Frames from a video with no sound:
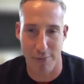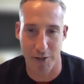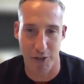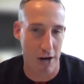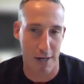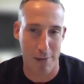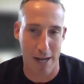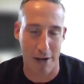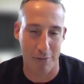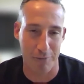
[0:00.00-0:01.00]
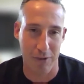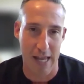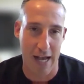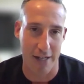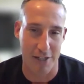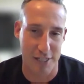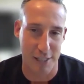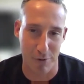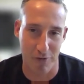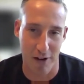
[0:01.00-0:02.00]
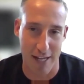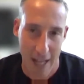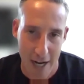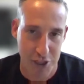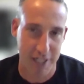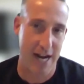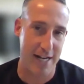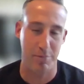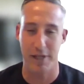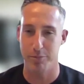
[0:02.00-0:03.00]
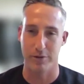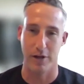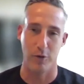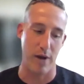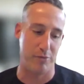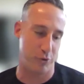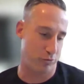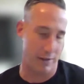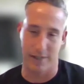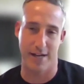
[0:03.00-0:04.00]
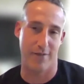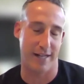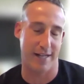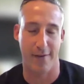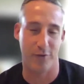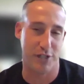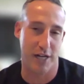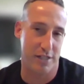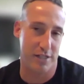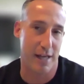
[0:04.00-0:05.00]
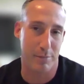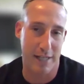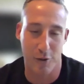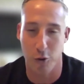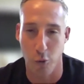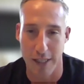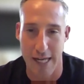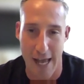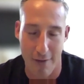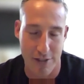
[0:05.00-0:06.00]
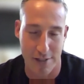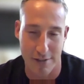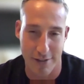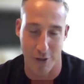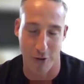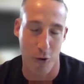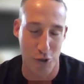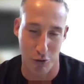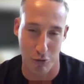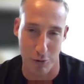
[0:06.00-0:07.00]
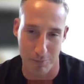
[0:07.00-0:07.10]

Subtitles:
me and talk about how to simplify educating people on Web3, let's have that conversation. That'd be a cool one to have as a larger group.